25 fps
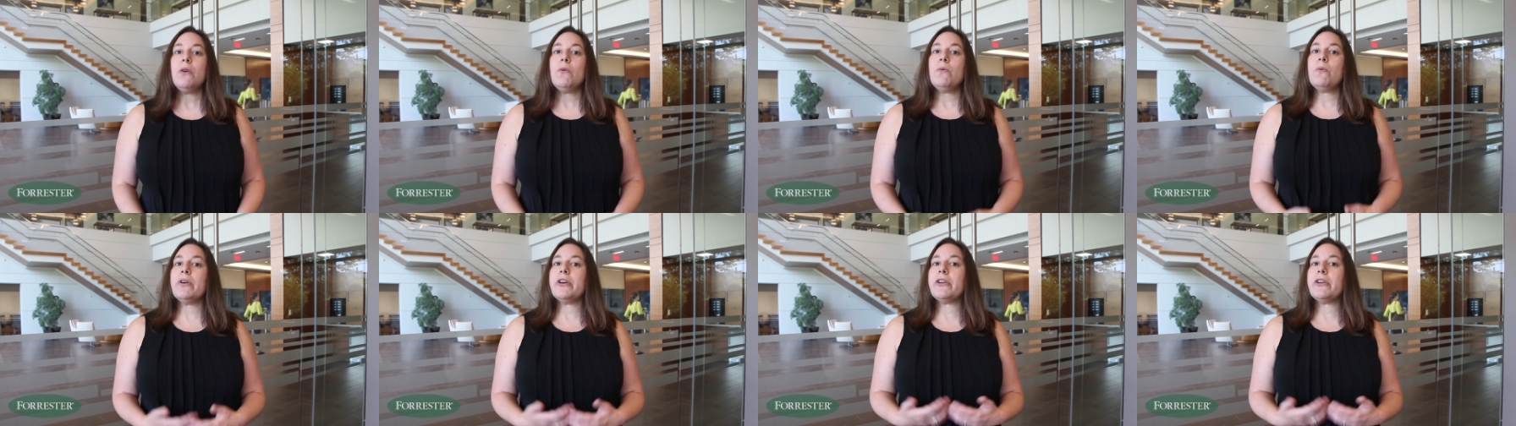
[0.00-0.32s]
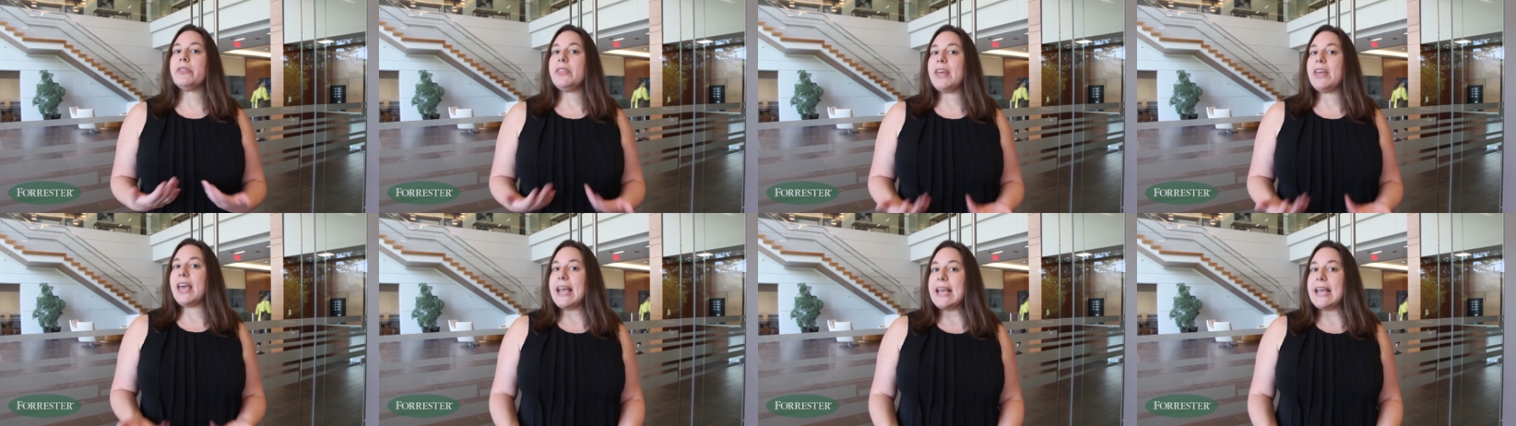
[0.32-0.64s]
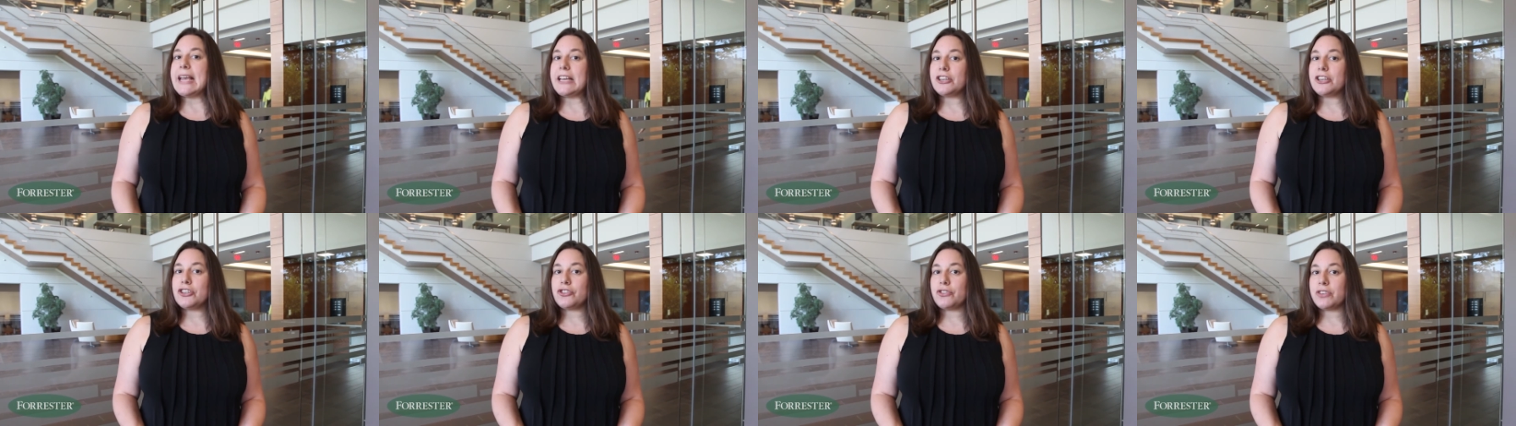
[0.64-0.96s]
What are they
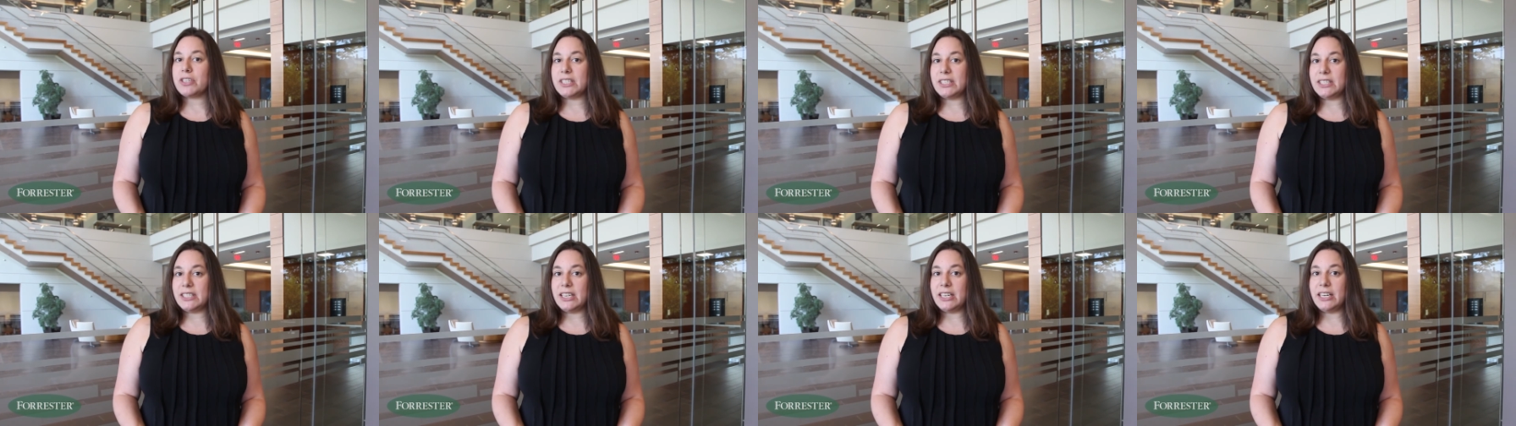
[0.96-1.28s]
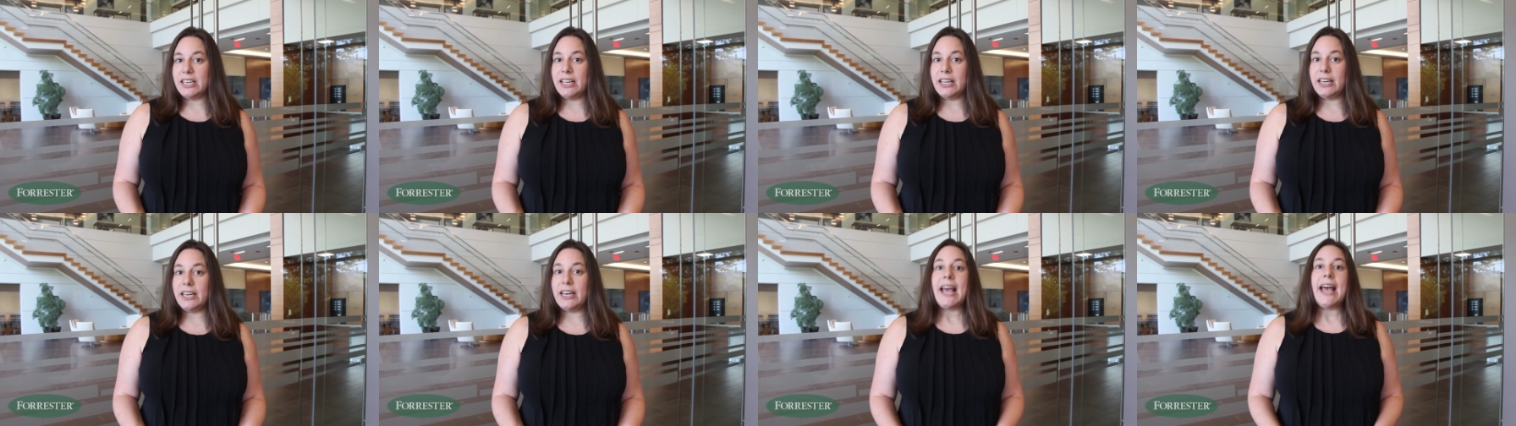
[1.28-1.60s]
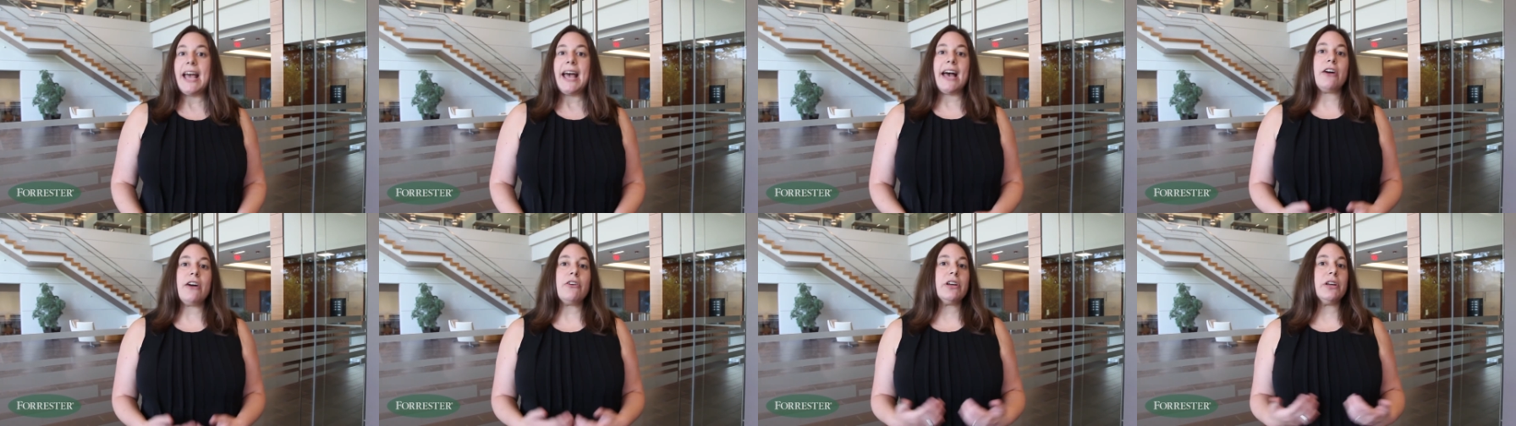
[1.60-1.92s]
interested in?
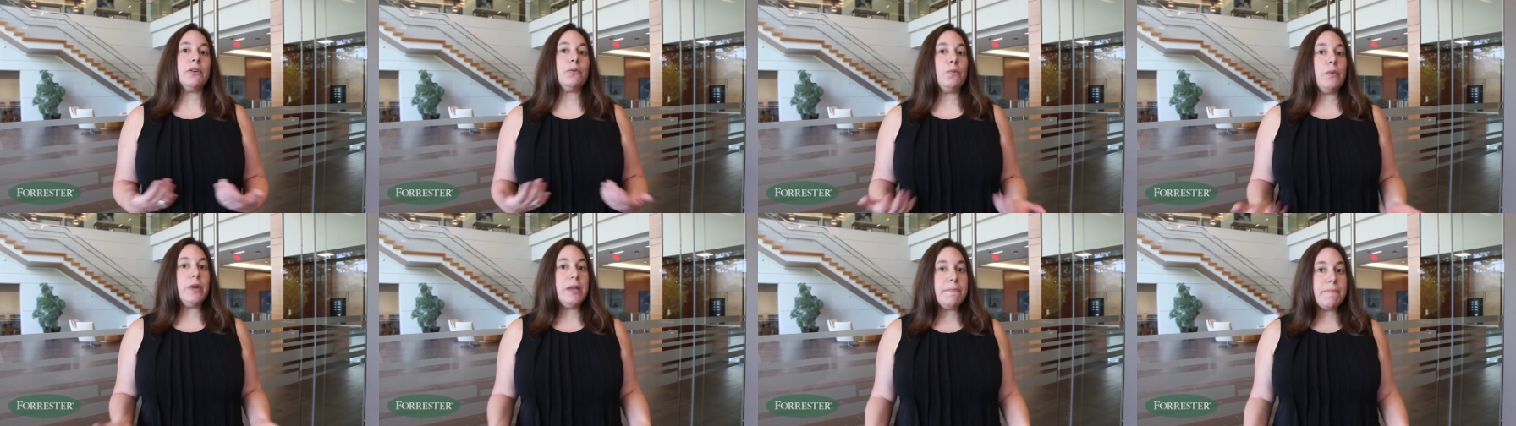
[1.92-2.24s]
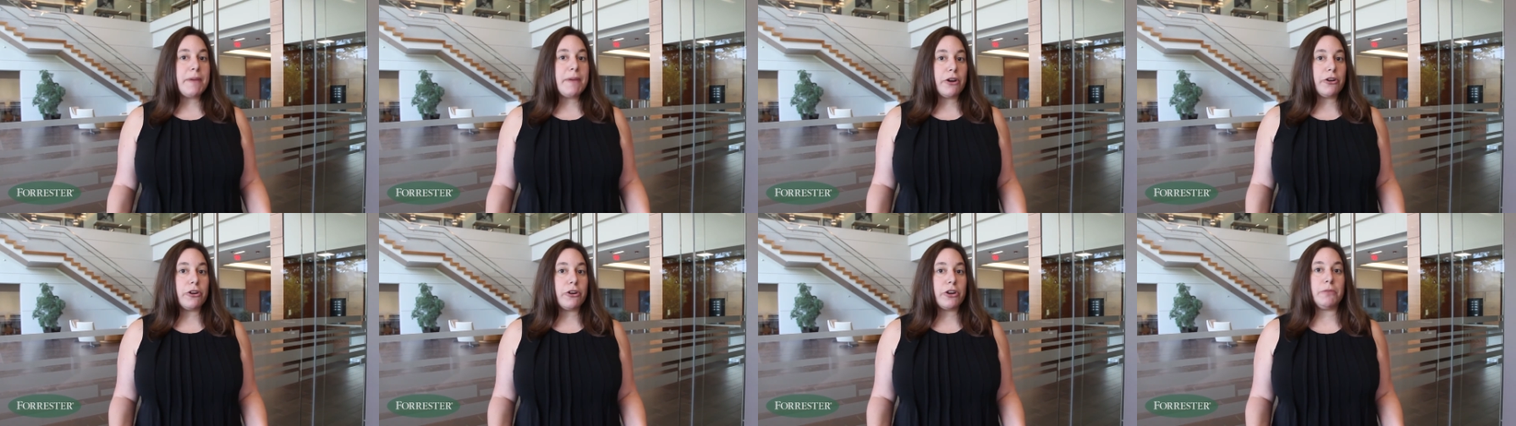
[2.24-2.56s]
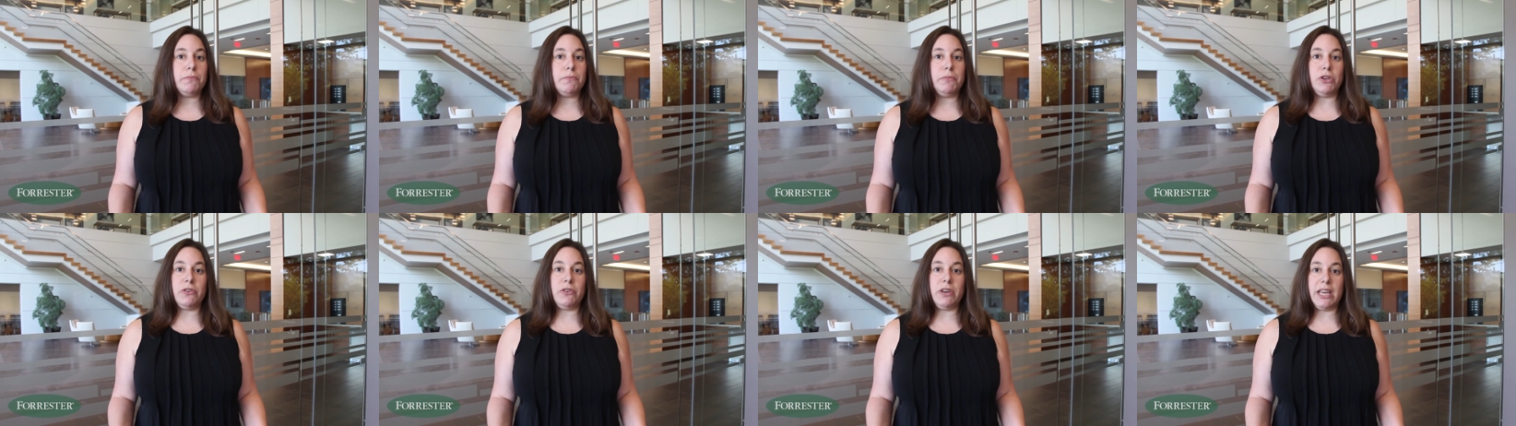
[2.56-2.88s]
How can we better
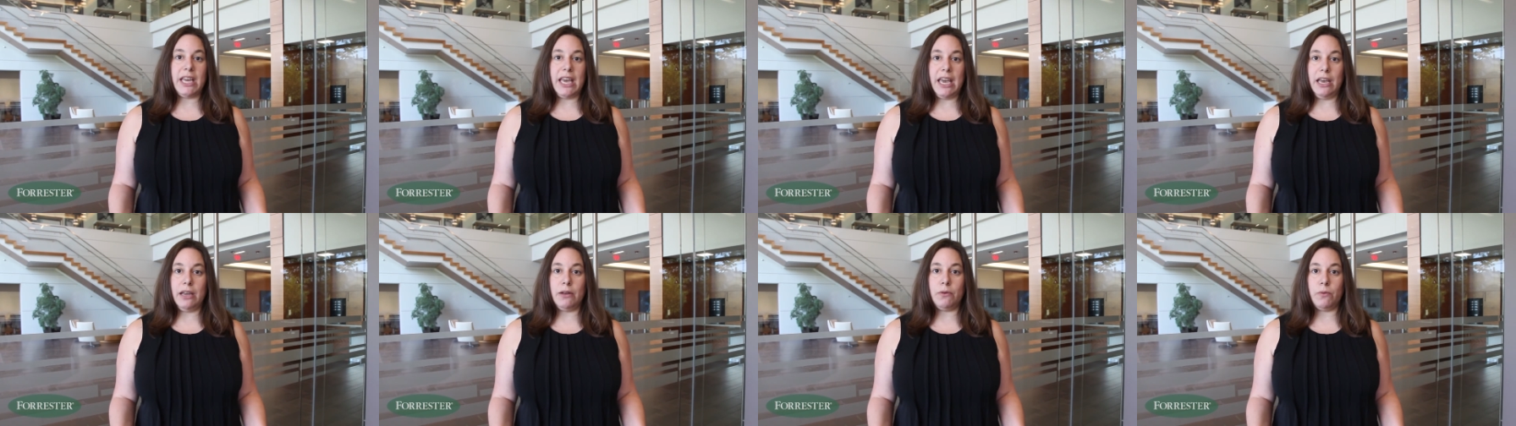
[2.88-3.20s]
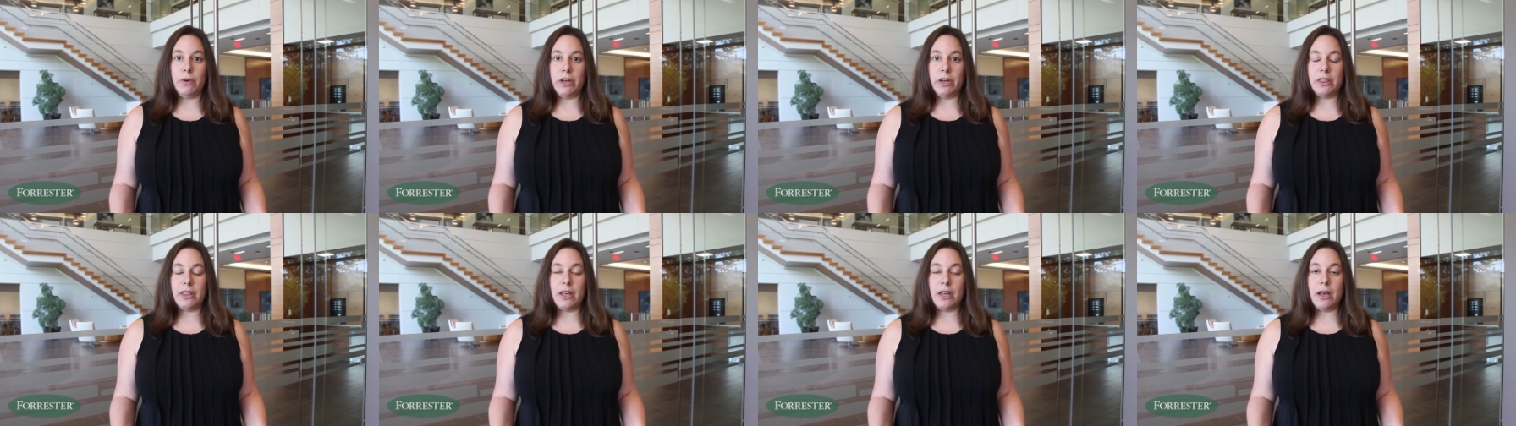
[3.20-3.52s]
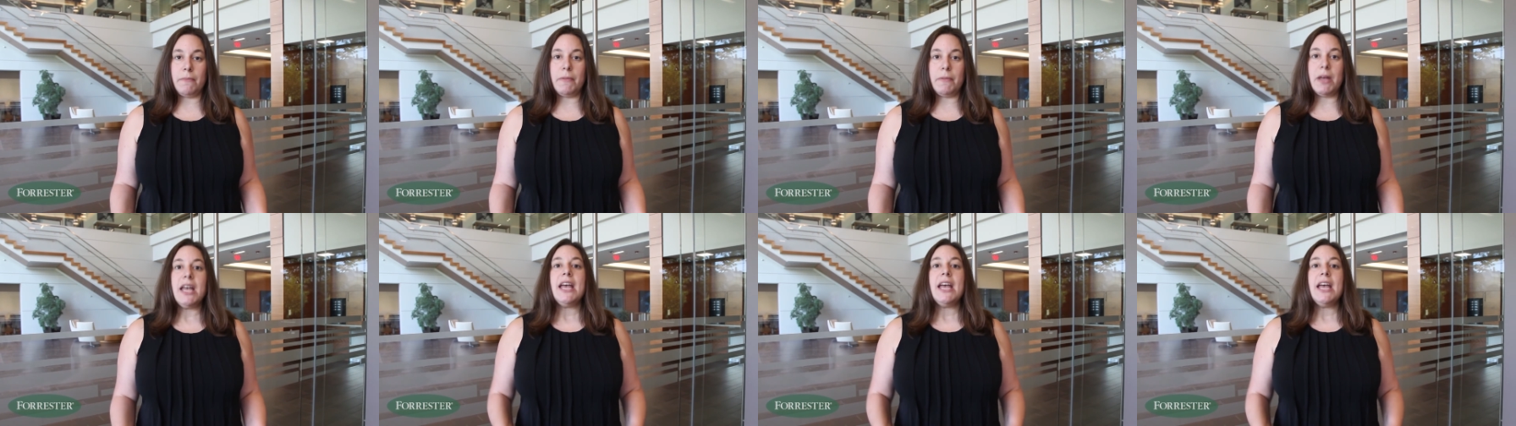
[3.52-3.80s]
communicate with them?